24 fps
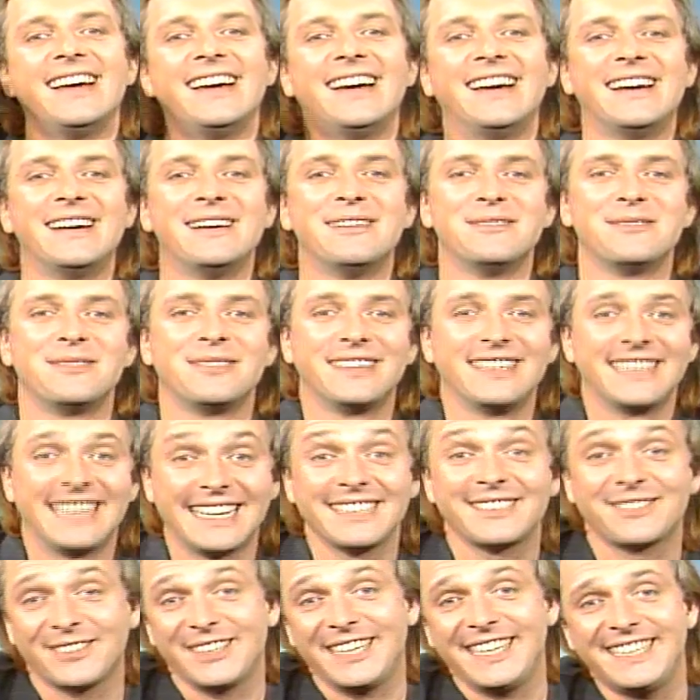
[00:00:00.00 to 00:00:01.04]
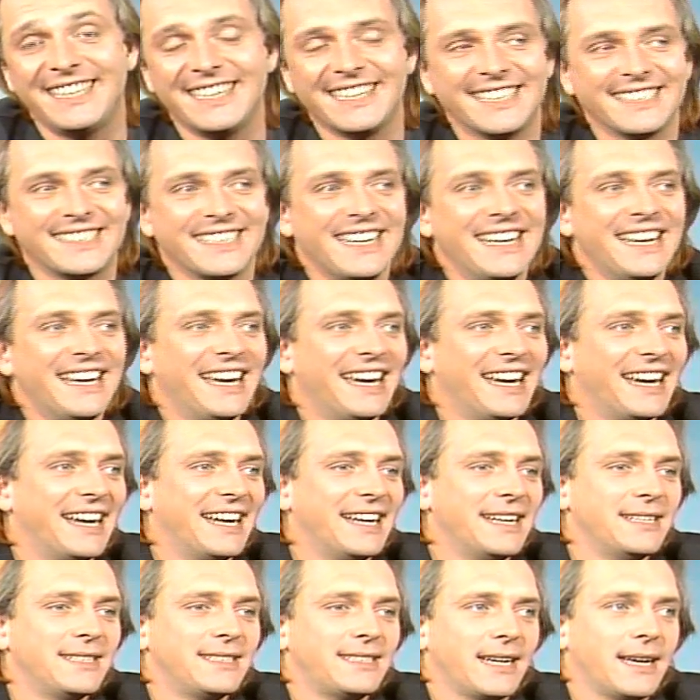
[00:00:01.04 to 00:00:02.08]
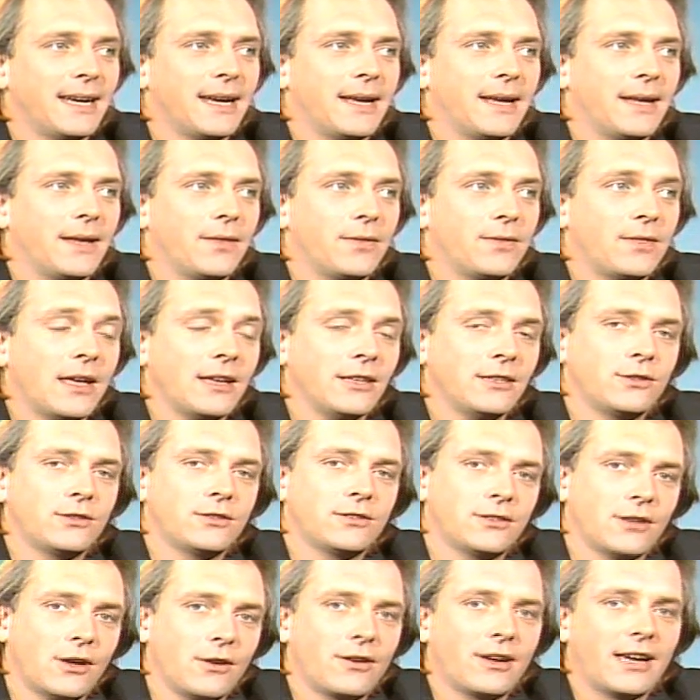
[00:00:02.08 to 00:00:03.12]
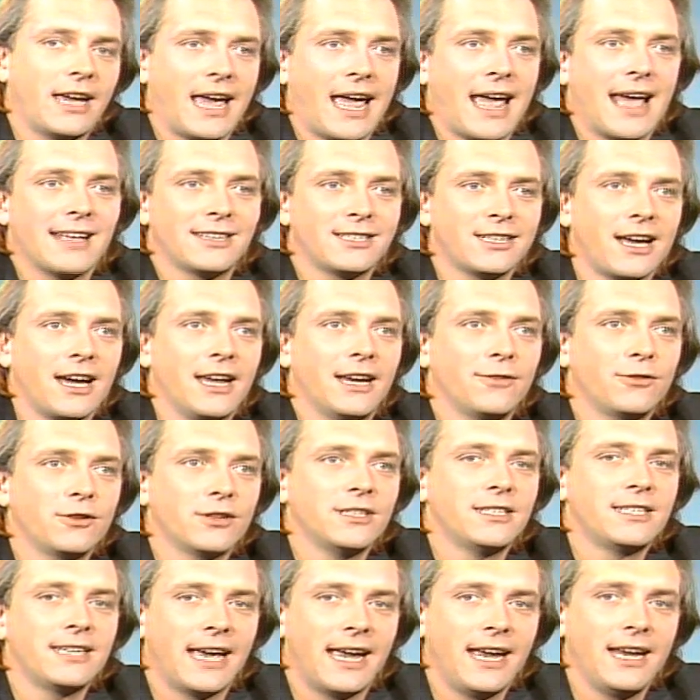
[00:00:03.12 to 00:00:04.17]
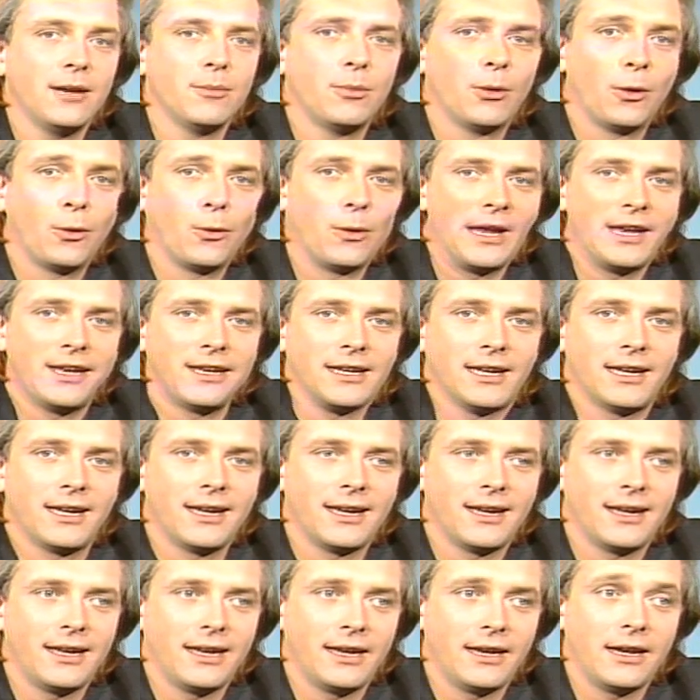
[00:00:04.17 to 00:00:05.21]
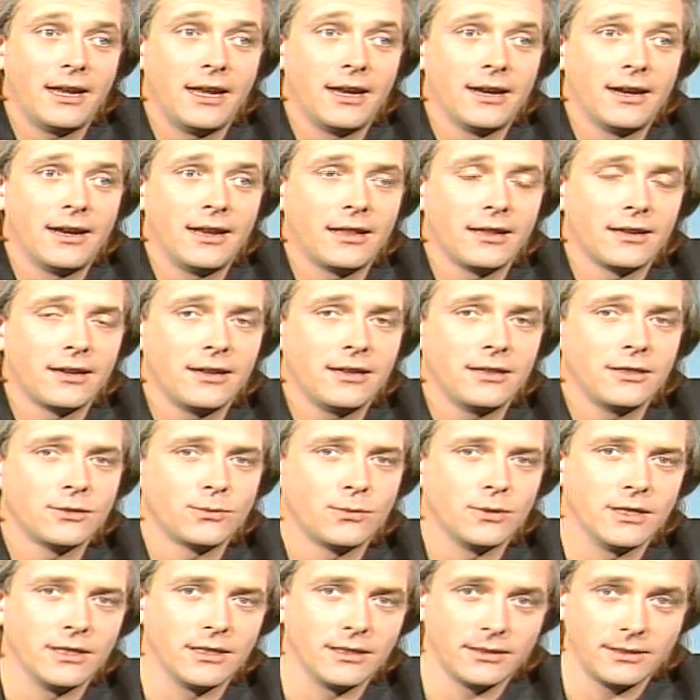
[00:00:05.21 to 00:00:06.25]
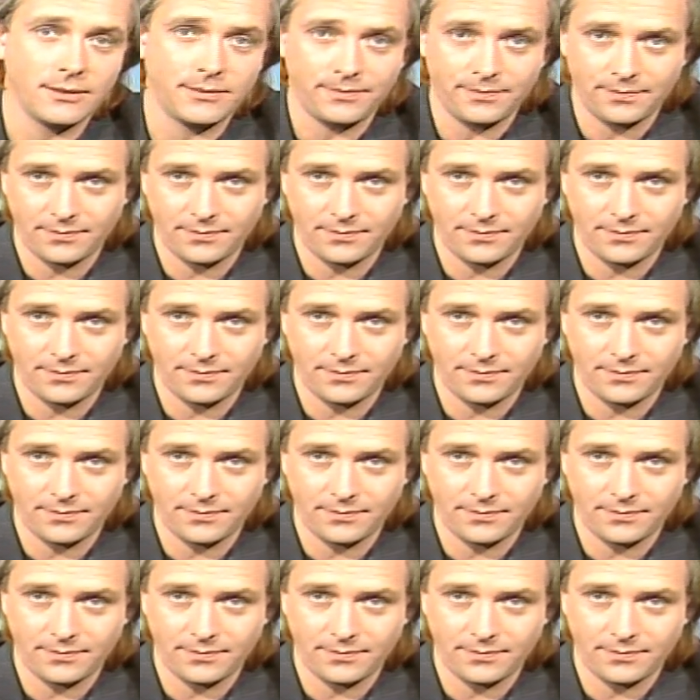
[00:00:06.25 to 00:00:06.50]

That's what he does. And that's okay, it's kind of containable when in a little girl's world.